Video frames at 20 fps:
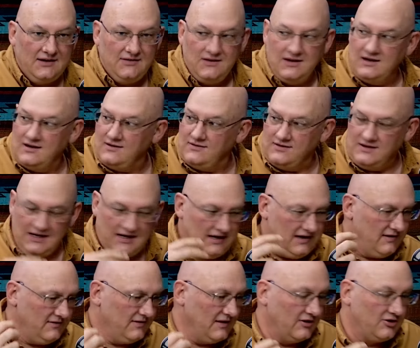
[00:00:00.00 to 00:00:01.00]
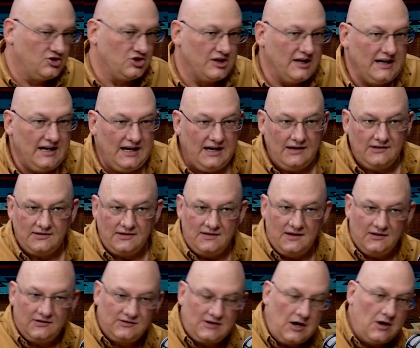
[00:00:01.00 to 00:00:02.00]
the the the trees and
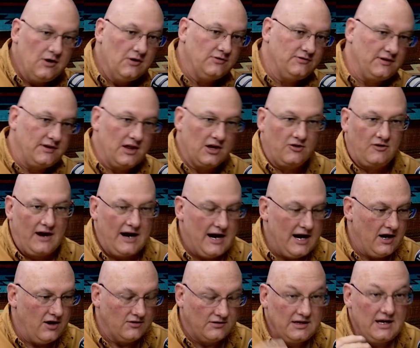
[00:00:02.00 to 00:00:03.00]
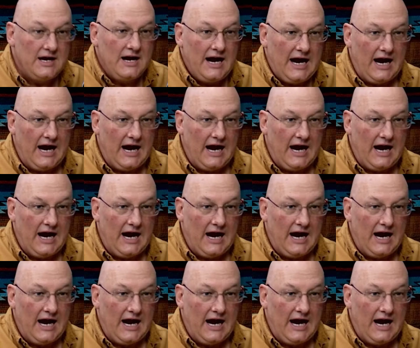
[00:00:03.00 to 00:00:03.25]
the stones and the ground yeah.